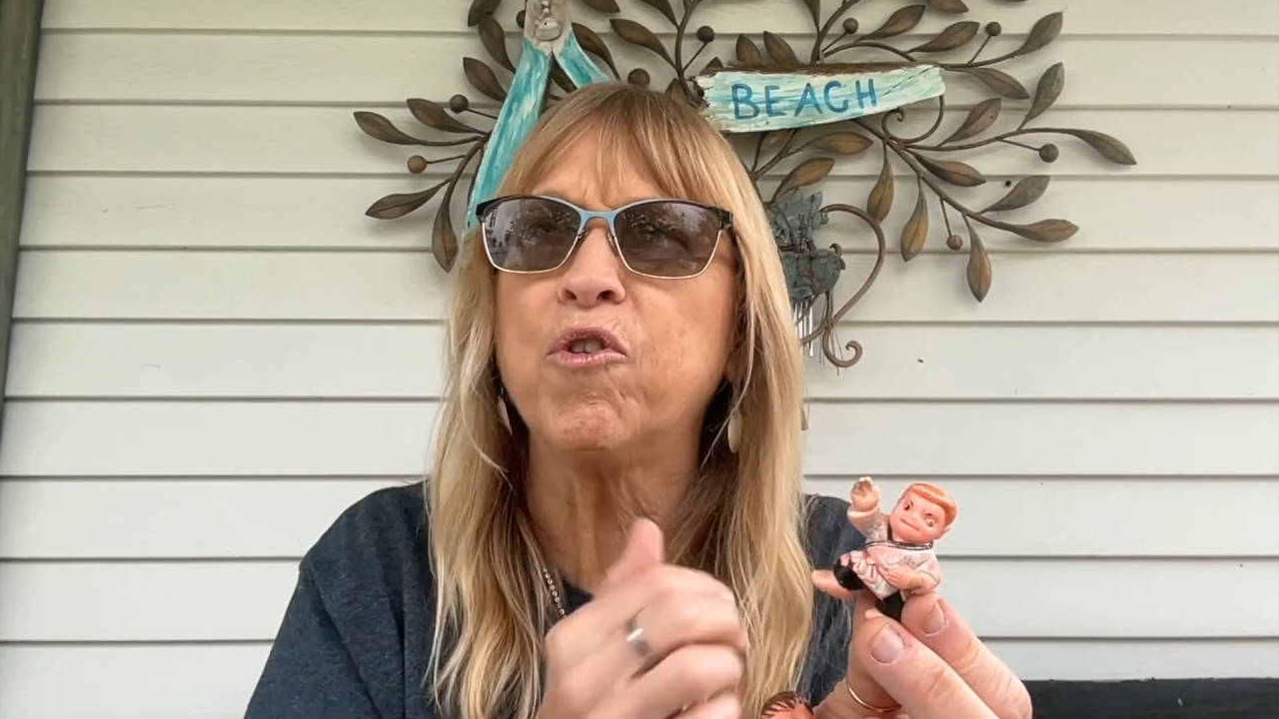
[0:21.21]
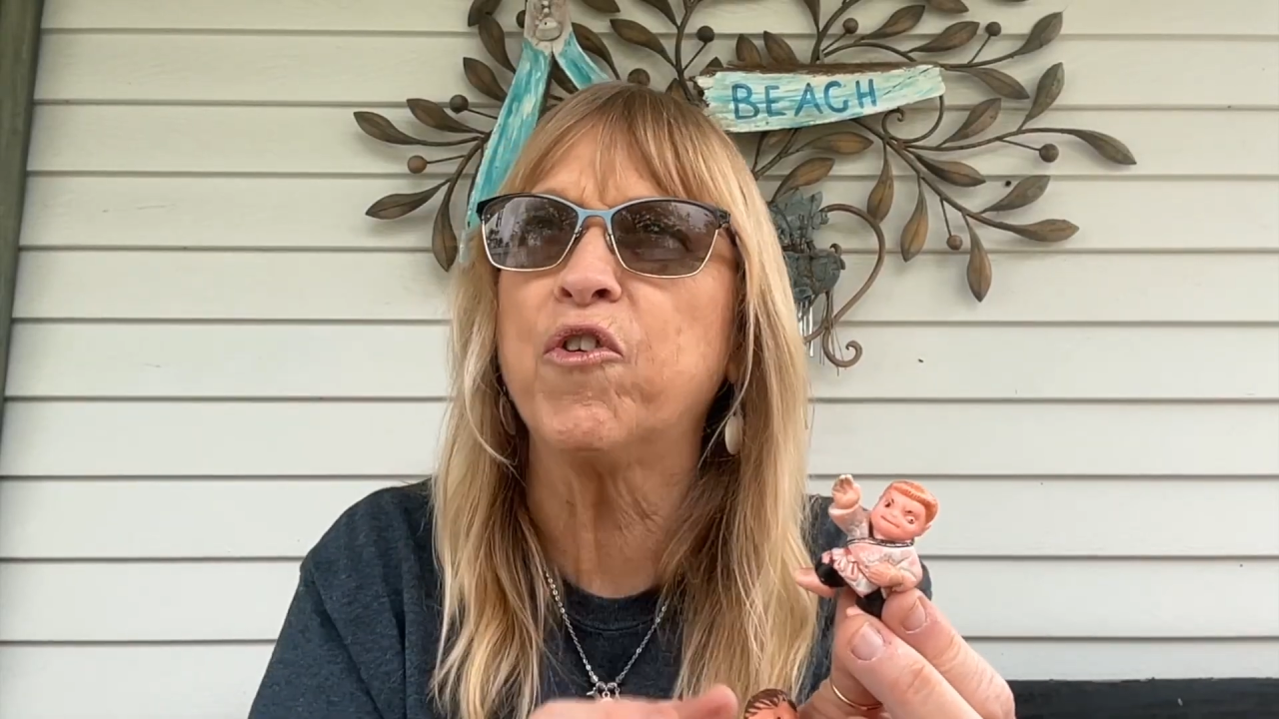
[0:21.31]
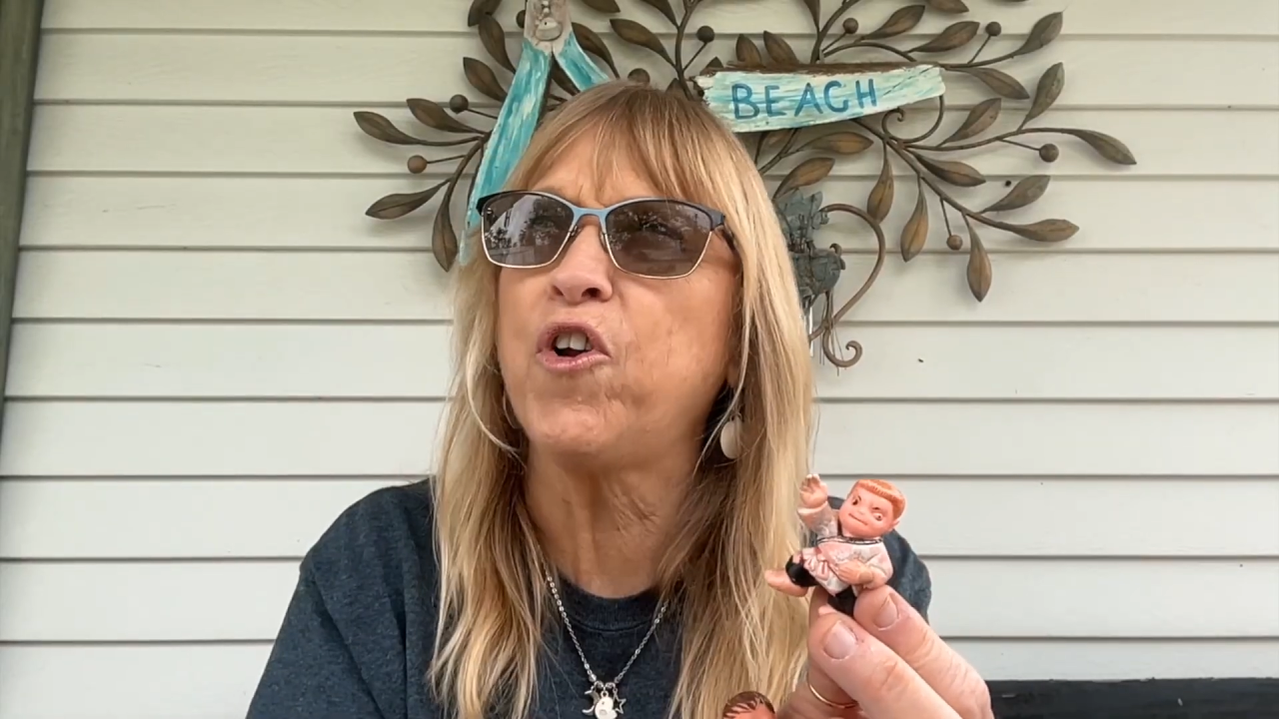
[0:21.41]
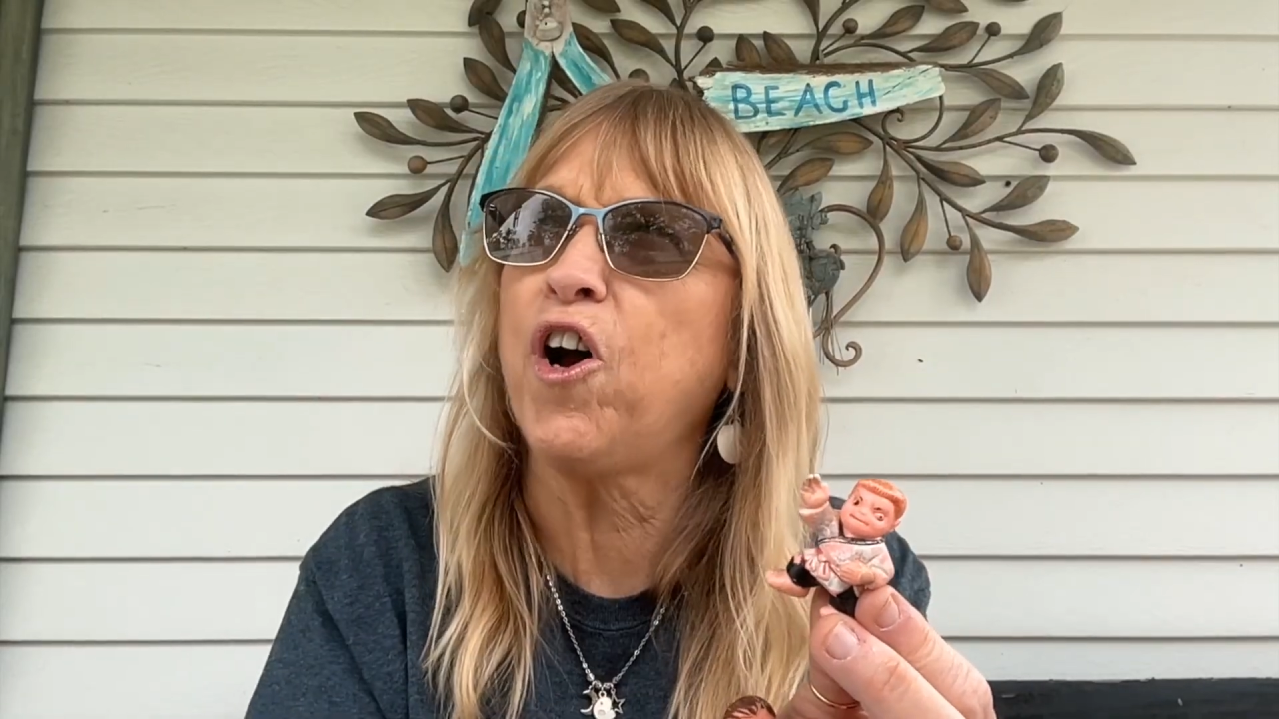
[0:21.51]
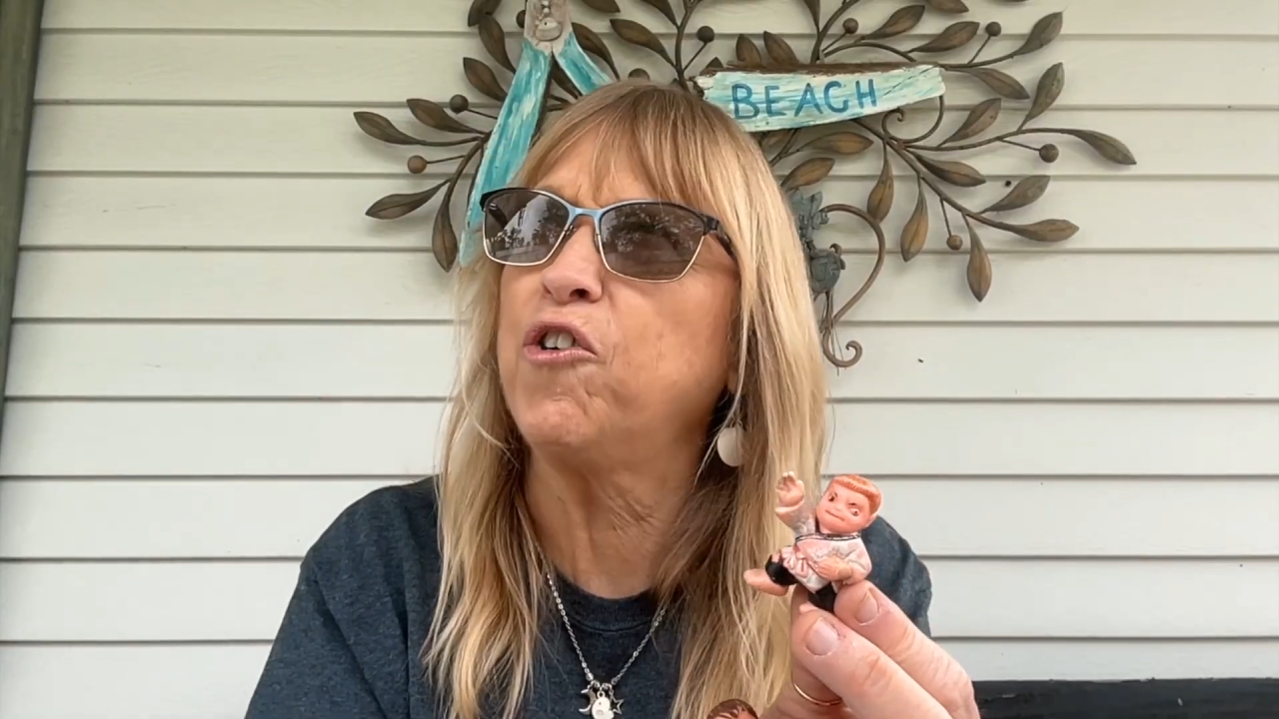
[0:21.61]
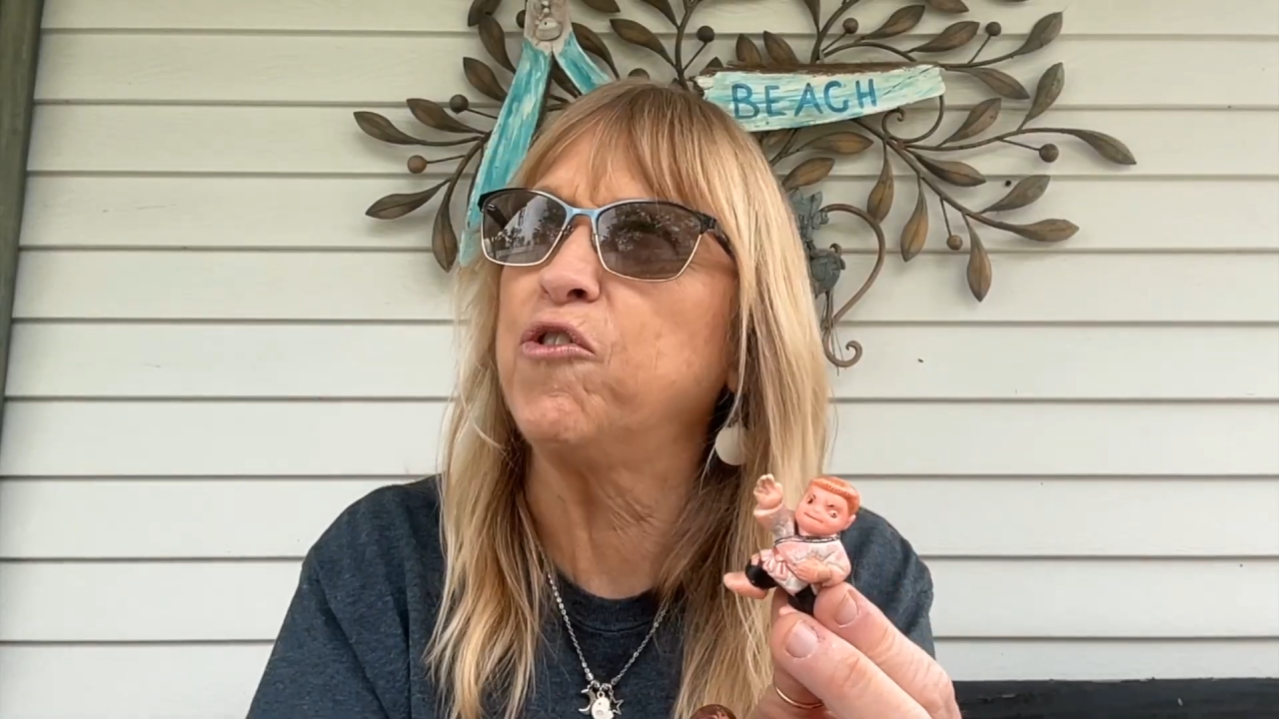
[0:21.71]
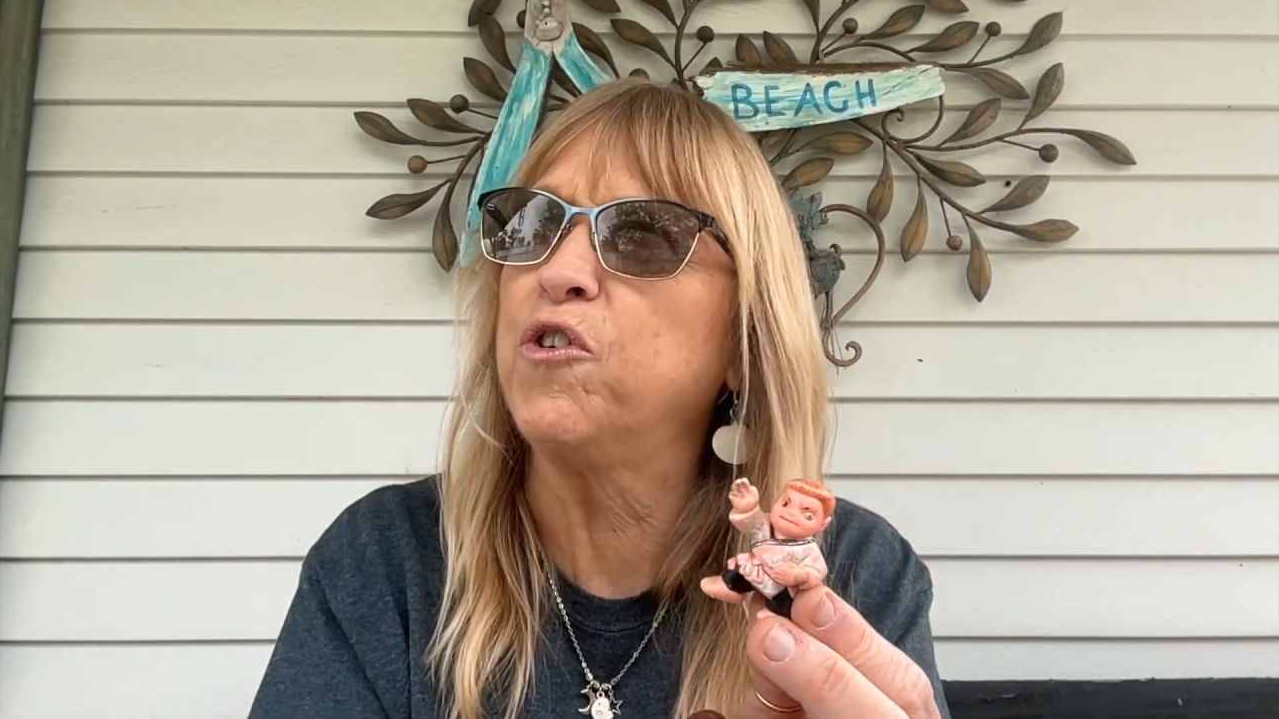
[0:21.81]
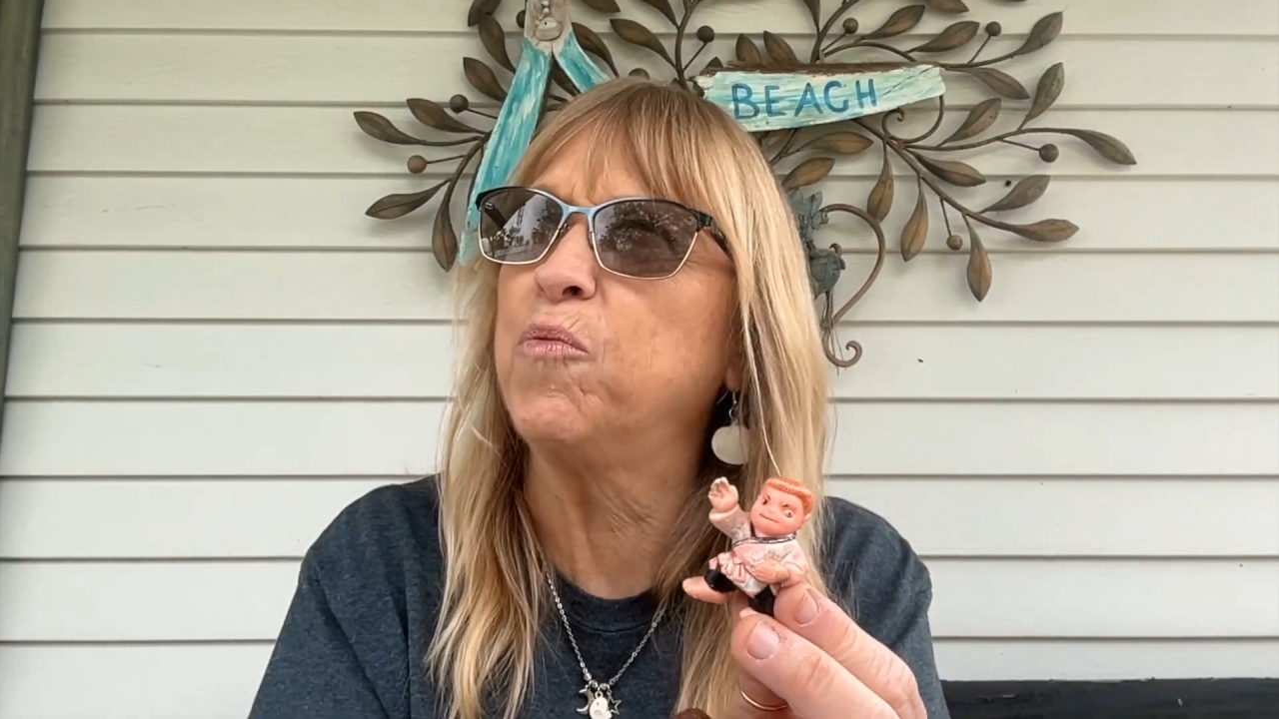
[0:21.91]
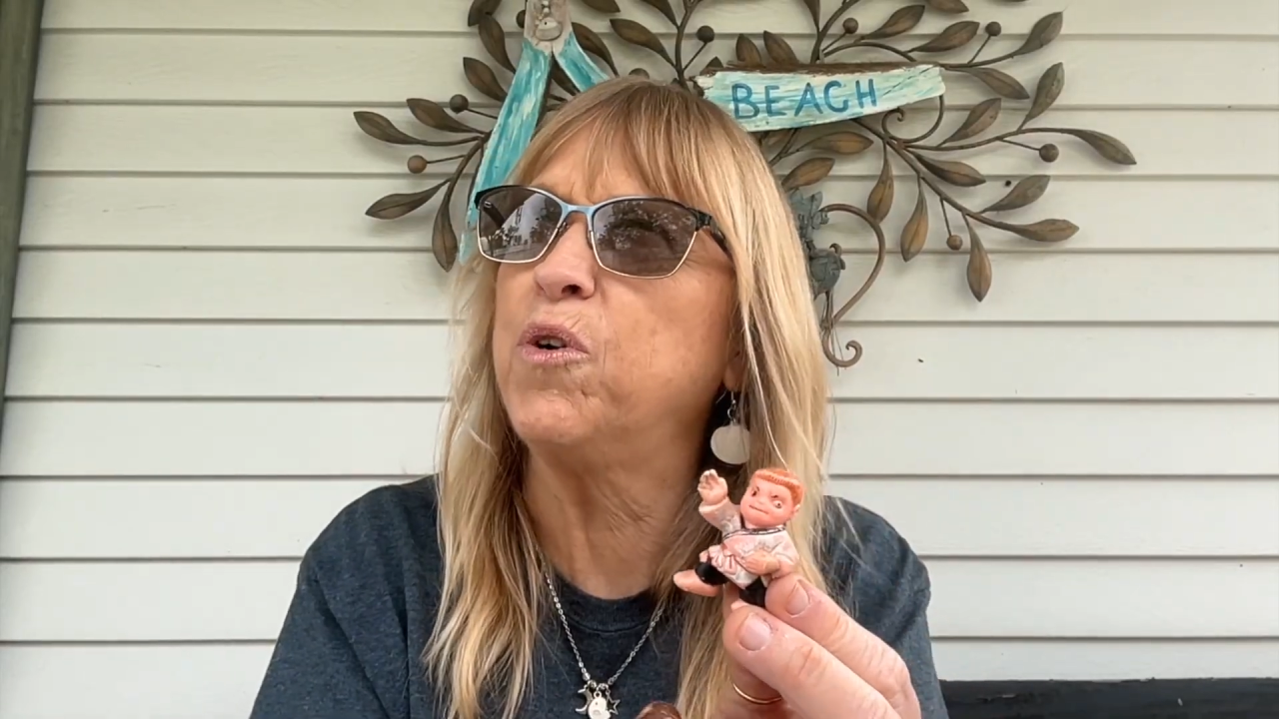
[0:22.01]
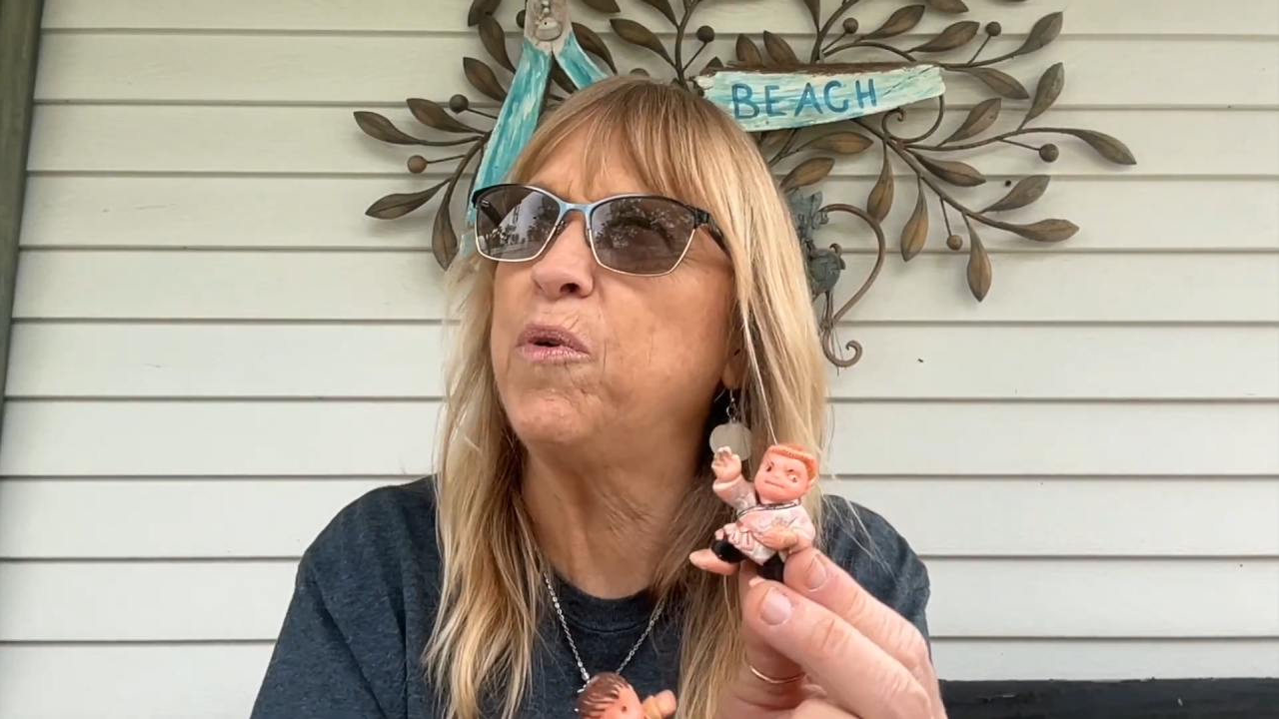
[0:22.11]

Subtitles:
to the doctor and what